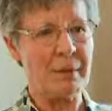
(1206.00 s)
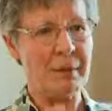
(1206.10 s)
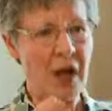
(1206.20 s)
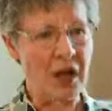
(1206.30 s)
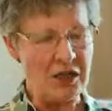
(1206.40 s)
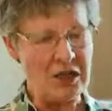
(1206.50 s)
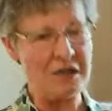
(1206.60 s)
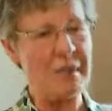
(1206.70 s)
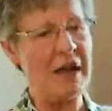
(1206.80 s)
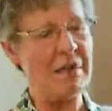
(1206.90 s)
But
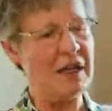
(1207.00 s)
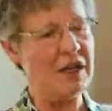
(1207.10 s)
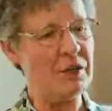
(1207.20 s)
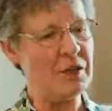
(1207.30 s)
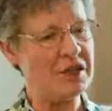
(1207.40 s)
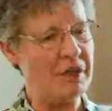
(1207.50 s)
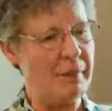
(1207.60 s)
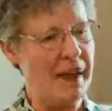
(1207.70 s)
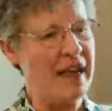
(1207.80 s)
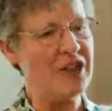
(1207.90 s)
pulsed might mean there was
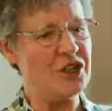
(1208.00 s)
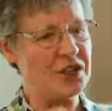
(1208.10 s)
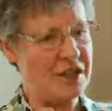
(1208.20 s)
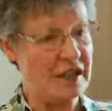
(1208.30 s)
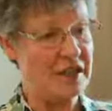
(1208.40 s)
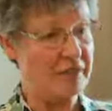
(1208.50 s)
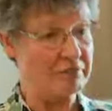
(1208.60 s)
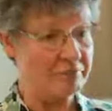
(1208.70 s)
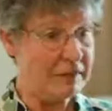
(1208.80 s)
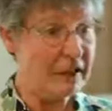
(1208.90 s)
some agency,
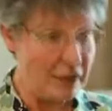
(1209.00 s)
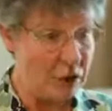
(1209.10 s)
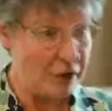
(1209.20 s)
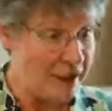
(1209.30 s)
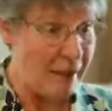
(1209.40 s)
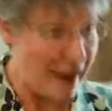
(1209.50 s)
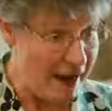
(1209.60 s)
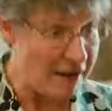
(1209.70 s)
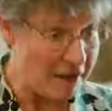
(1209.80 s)
some little green men